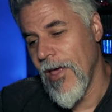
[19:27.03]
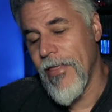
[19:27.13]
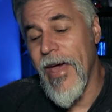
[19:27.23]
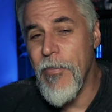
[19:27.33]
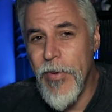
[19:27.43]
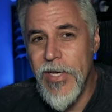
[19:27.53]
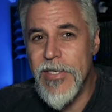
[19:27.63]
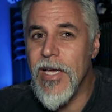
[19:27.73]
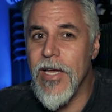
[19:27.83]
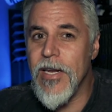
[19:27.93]
That being
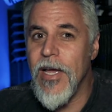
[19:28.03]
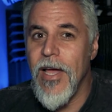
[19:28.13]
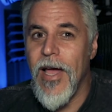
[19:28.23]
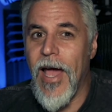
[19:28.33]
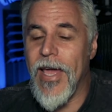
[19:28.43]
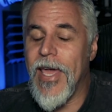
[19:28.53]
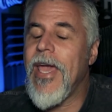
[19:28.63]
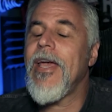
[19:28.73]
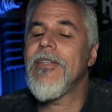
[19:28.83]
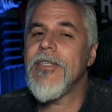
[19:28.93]
said, I
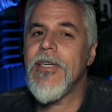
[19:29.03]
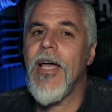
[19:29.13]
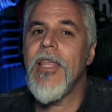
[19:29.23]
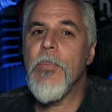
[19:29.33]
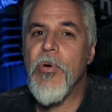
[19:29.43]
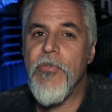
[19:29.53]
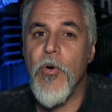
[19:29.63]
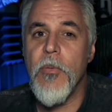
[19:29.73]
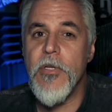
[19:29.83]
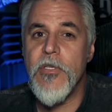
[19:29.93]
can't deny the
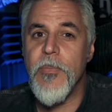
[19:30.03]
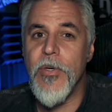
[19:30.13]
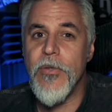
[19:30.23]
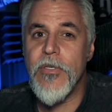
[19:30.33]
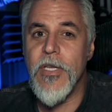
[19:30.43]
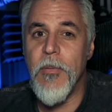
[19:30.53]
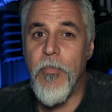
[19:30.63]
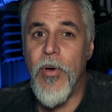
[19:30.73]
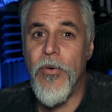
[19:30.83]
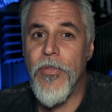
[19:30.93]
performance boost in
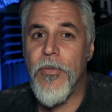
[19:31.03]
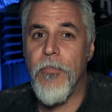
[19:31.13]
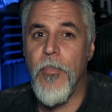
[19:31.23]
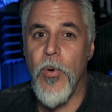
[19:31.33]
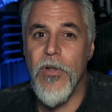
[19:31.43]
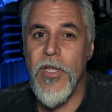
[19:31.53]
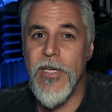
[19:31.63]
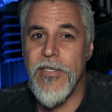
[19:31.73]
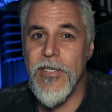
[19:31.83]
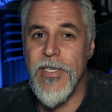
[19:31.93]
both
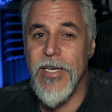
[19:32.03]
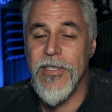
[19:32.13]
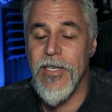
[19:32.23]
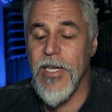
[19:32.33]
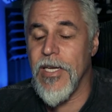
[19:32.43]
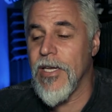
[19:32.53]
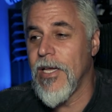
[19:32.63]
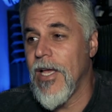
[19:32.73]
Borderlands and Destiny.